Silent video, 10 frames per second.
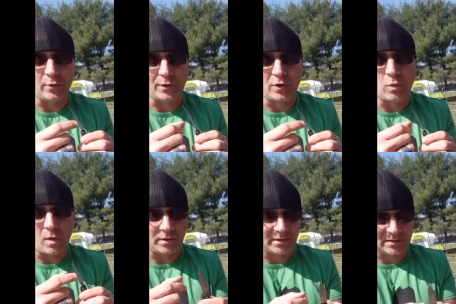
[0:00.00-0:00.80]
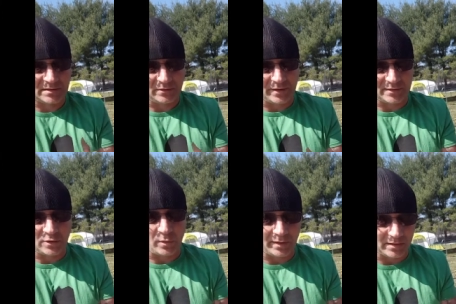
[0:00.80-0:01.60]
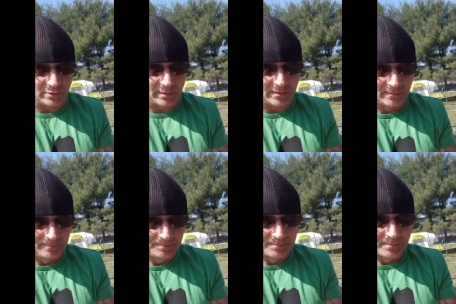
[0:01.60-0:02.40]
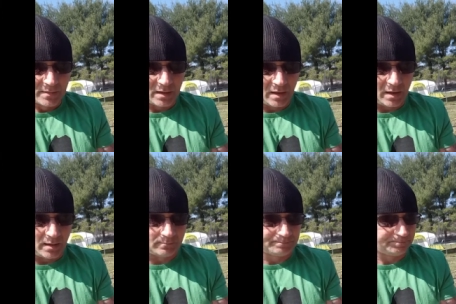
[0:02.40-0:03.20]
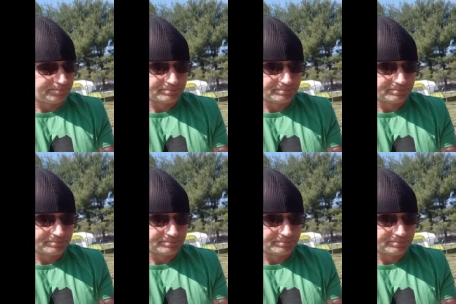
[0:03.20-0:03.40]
know the quality of steel that's going into it. Um,